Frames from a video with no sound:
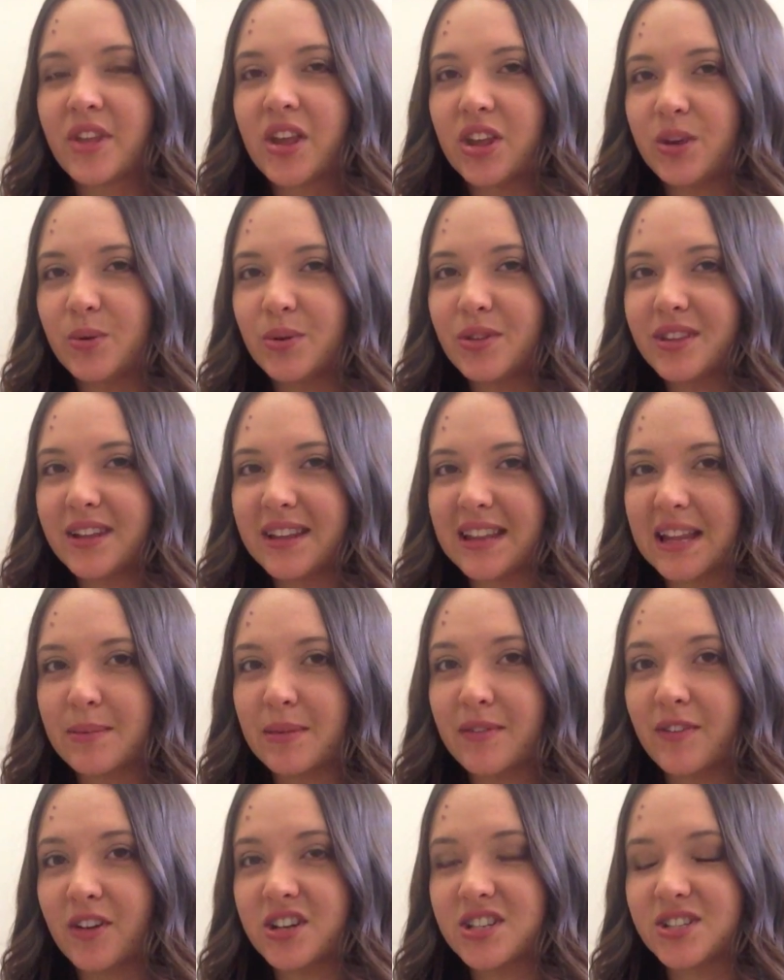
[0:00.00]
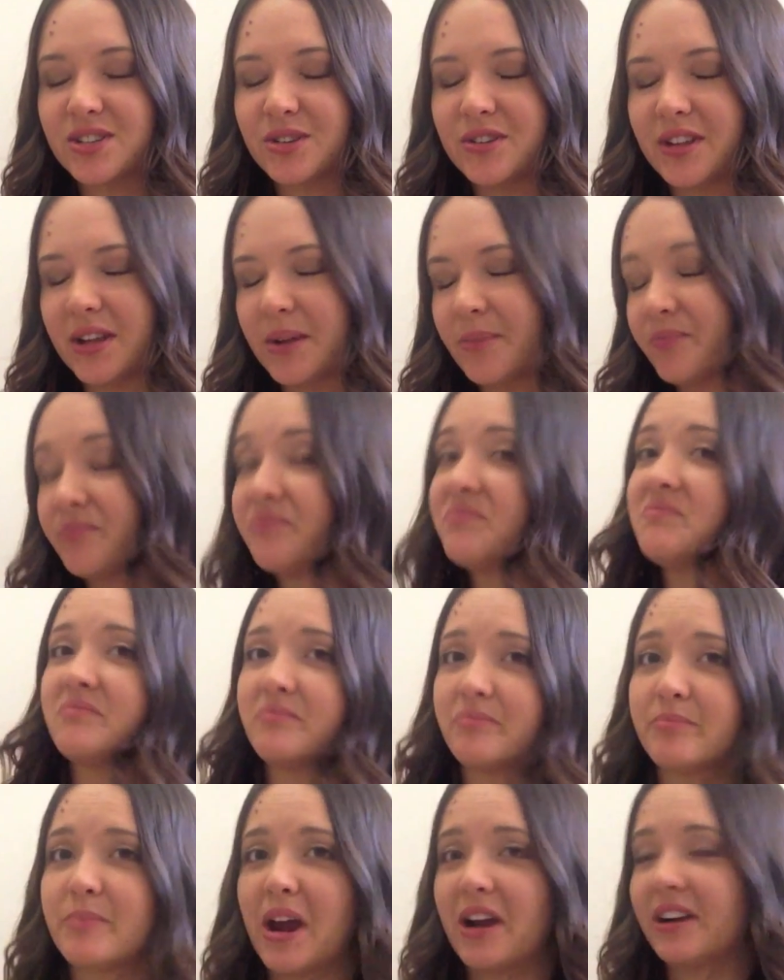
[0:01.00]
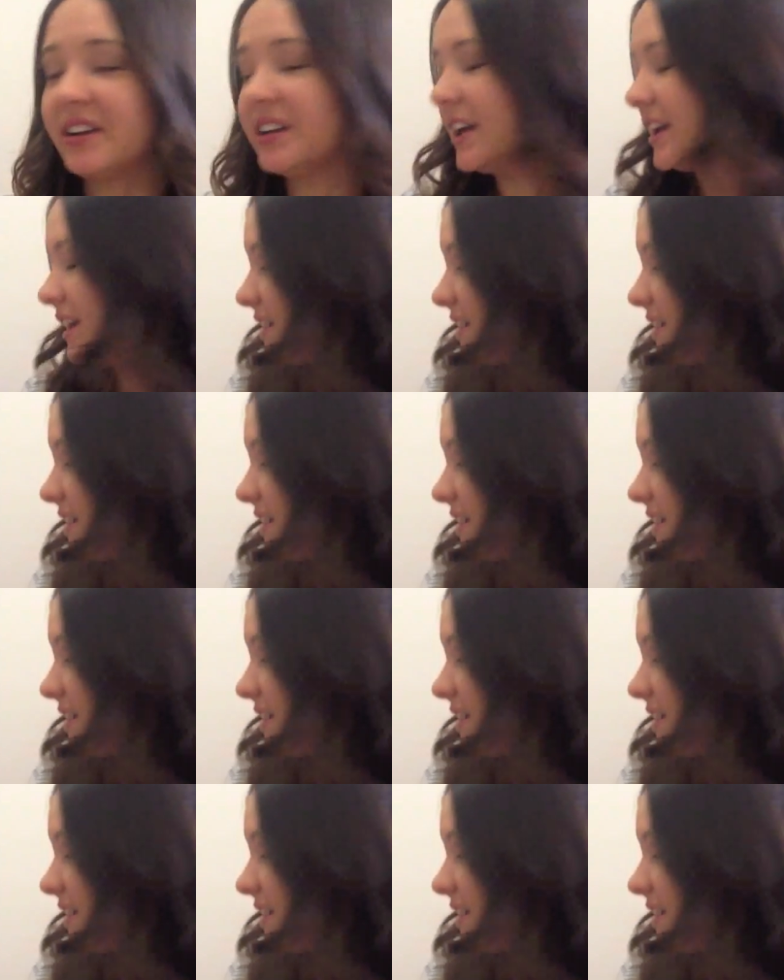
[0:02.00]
you wouldn't think that'd be very soothing. Apparently